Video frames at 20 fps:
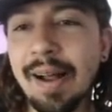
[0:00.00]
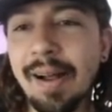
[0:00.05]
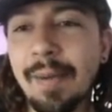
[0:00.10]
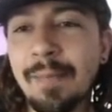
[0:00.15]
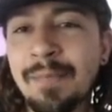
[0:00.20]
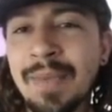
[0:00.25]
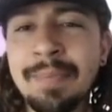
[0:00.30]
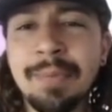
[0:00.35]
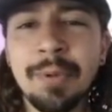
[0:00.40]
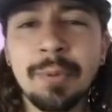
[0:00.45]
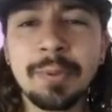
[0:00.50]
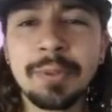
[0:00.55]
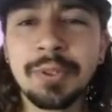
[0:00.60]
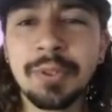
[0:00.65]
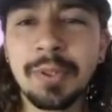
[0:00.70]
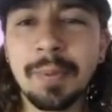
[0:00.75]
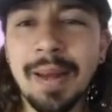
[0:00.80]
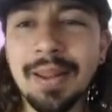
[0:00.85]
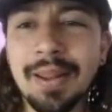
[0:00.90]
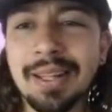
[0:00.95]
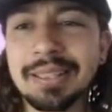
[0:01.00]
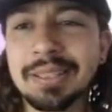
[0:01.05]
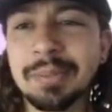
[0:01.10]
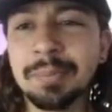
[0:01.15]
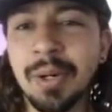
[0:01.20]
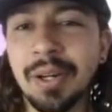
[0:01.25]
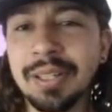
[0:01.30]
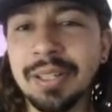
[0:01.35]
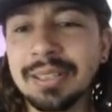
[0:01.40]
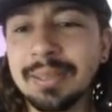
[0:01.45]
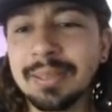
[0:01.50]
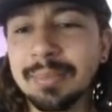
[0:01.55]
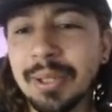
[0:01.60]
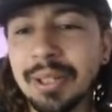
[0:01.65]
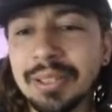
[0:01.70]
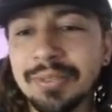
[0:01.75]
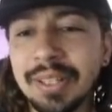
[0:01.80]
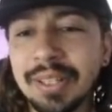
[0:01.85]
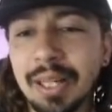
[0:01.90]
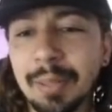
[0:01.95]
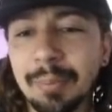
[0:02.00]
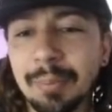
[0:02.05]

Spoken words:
Maybe we'll talk about that tomorrow in tomorrow's video.